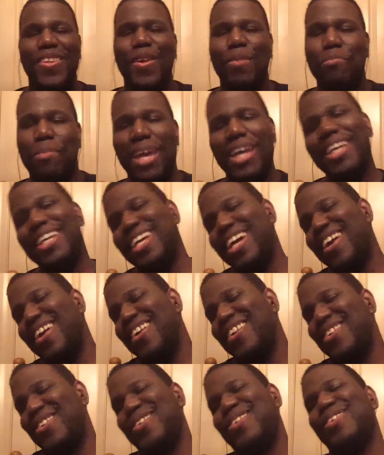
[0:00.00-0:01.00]
main
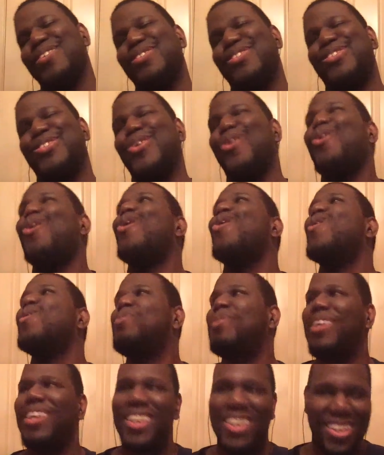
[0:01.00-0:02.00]
character is so OP,
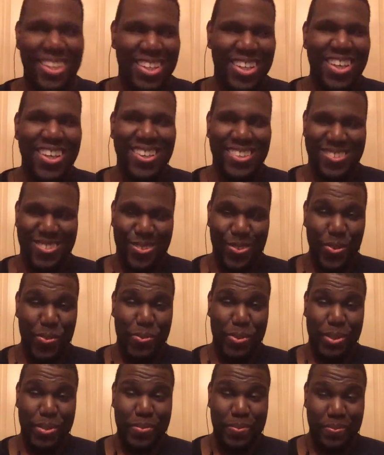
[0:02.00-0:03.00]
it's
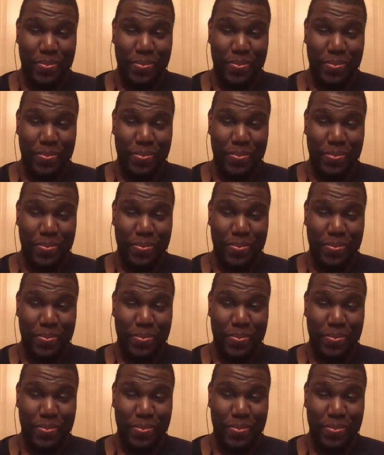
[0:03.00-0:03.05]
stupid,